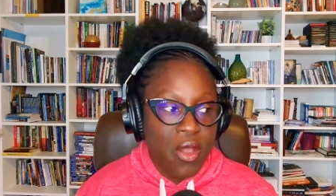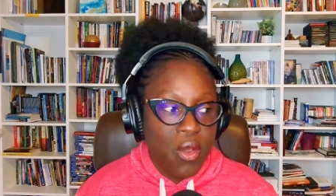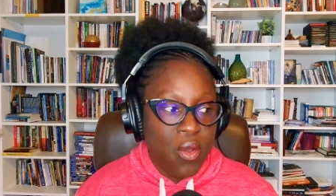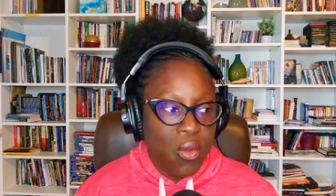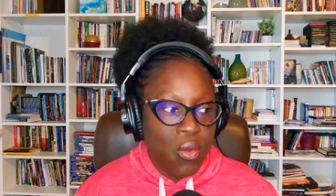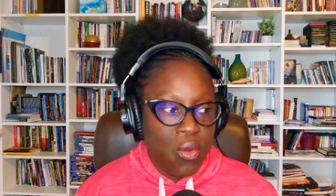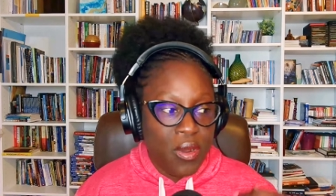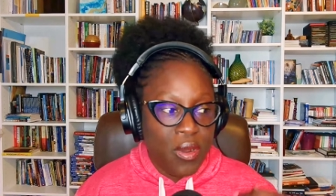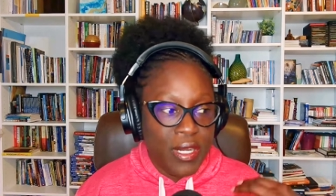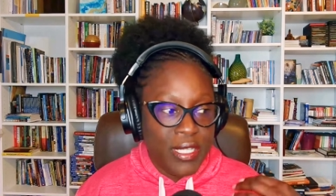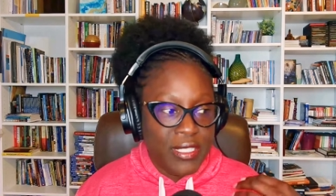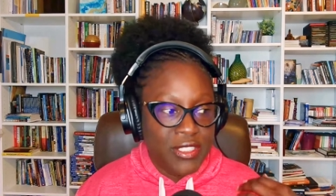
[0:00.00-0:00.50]

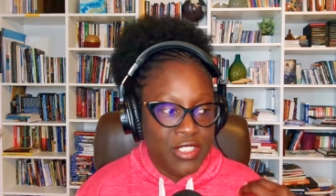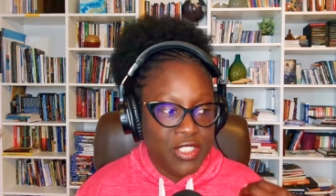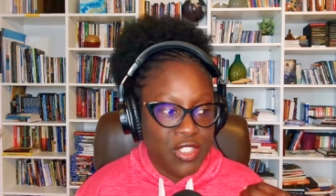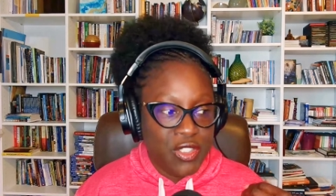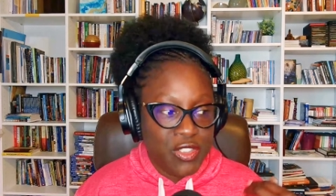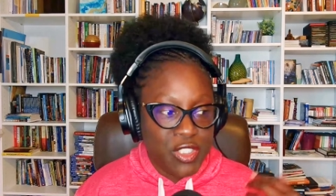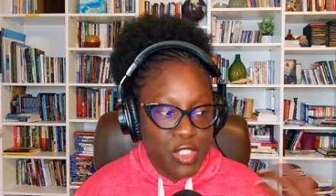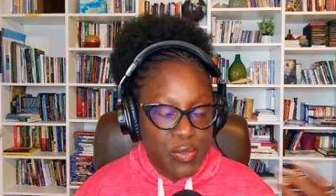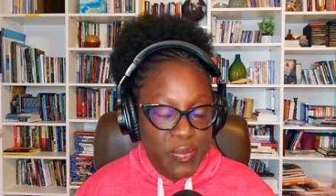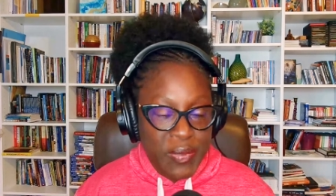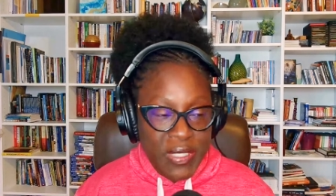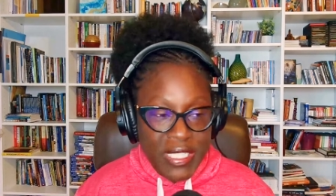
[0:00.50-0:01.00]
or, you
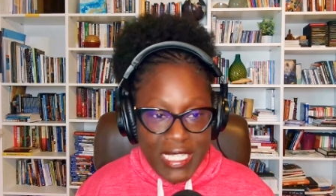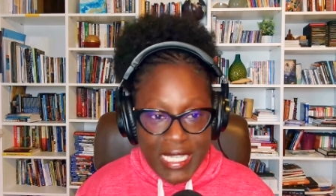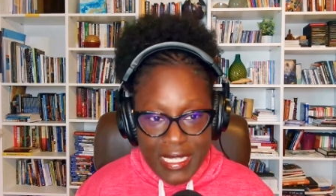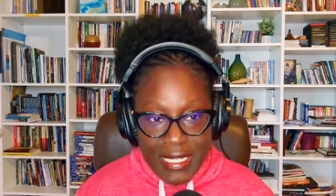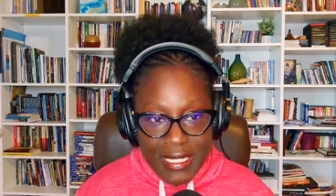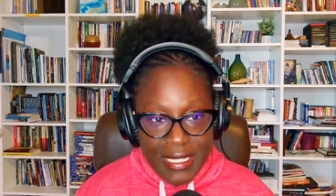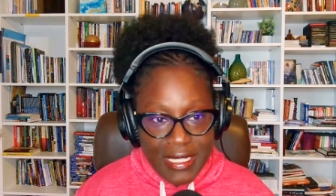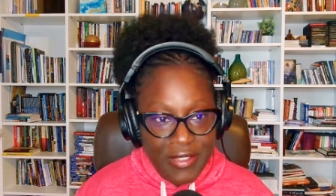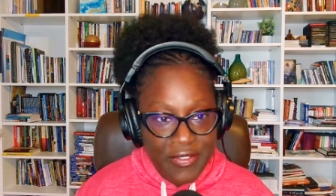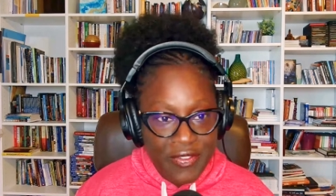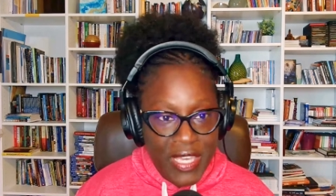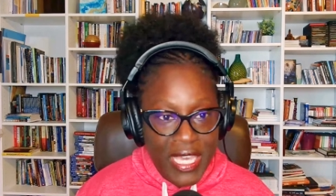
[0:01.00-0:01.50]
know, speak at
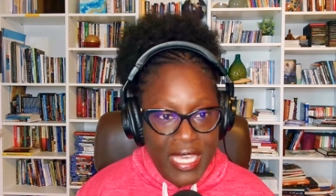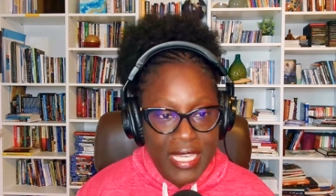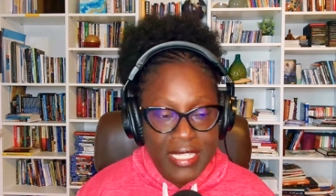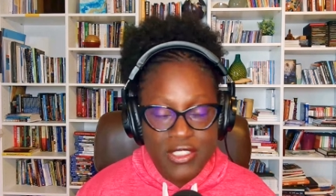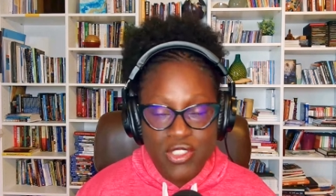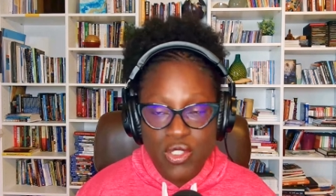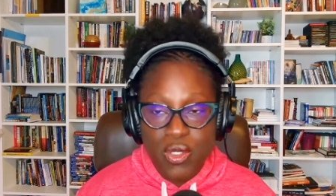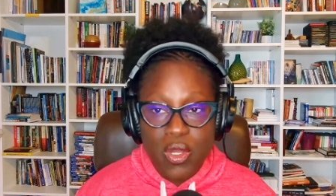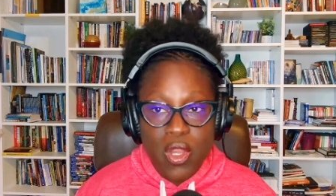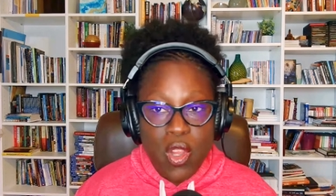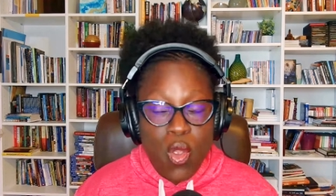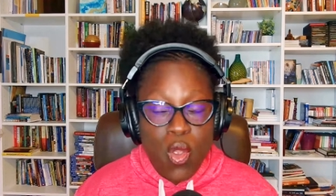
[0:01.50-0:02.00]
an
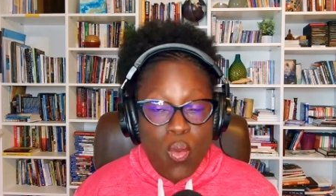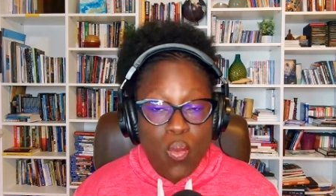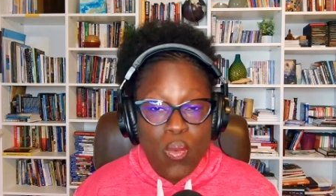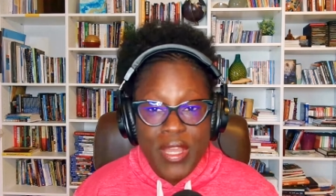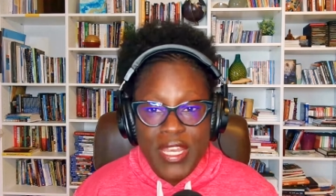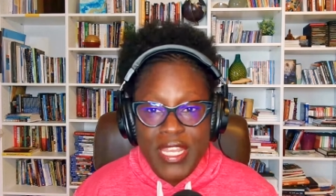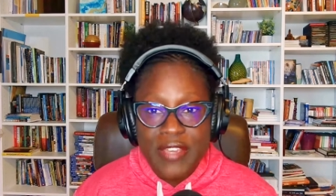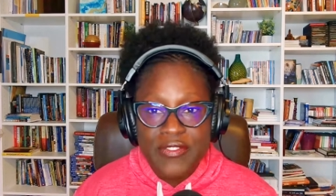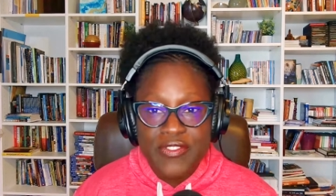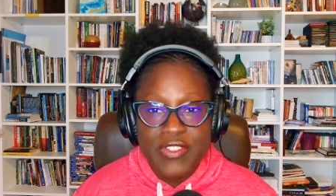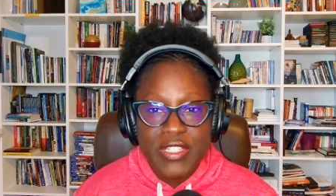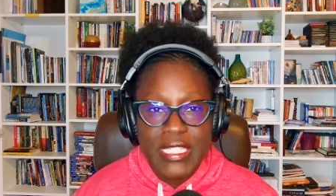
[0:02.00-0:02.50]
event, or
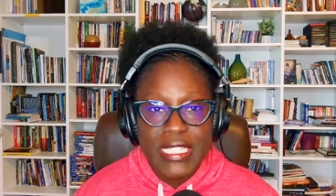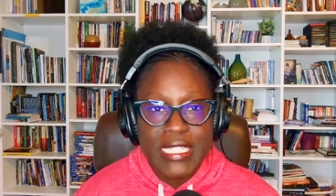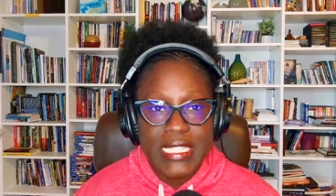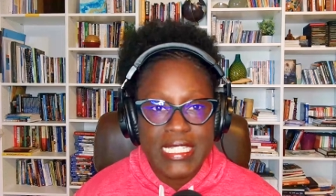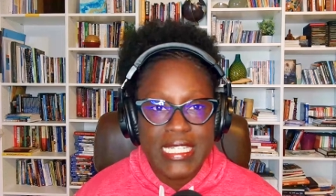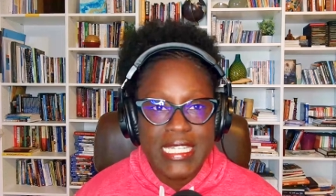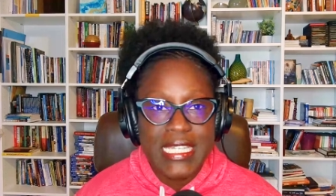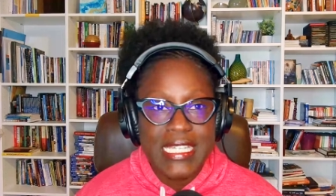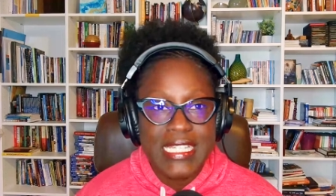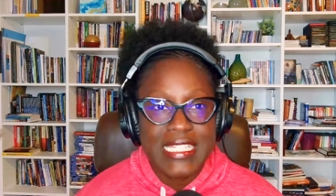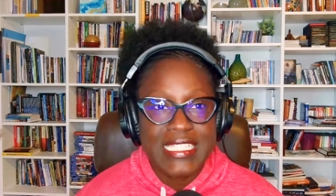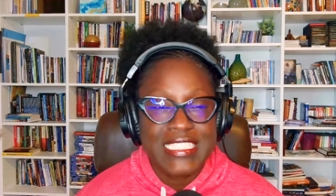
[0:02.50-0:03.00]
whatever it
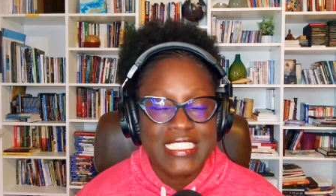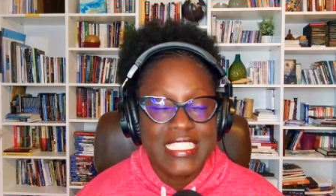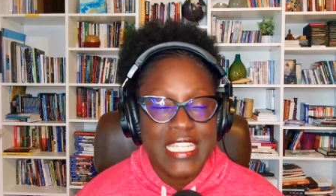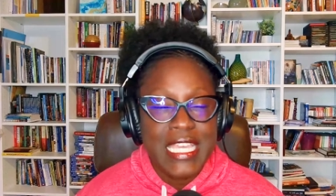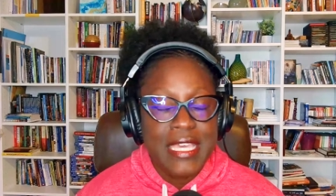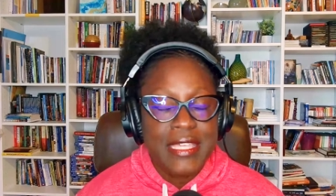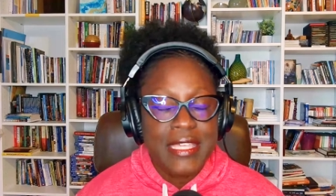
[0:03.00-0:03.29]
is.